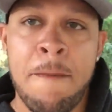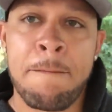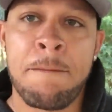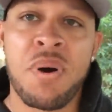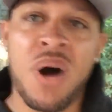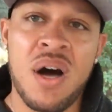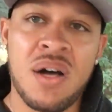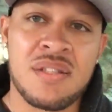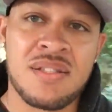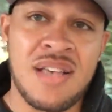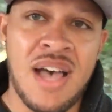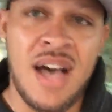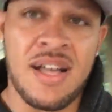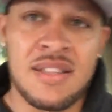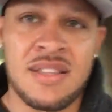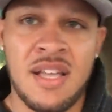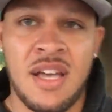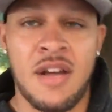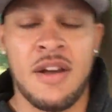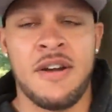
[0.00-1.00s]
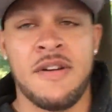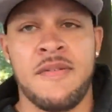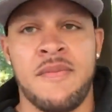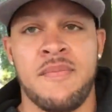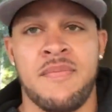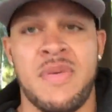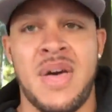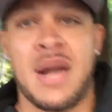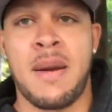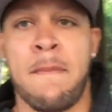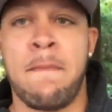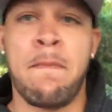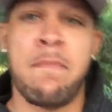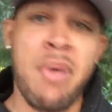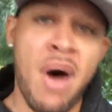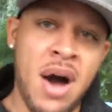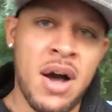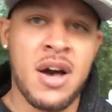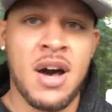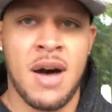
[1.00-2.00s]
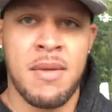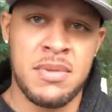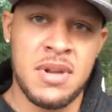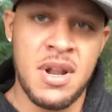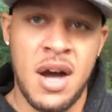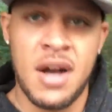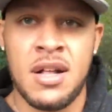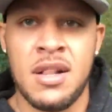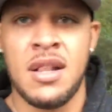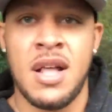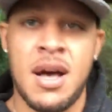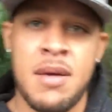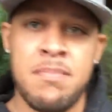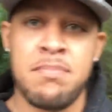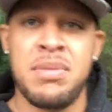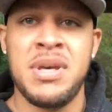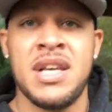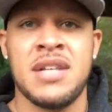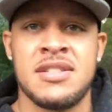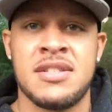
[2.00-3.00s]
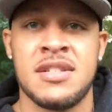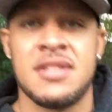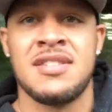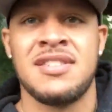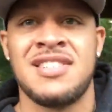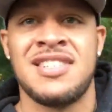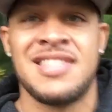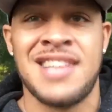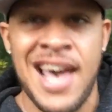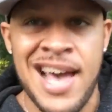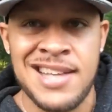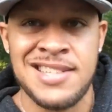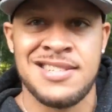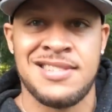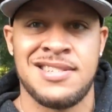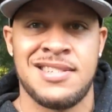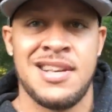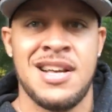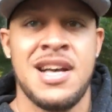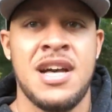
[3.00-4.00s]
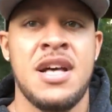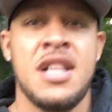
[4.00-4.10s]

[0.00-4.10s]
bucks out there how to buck up, knuckle up, and be a success,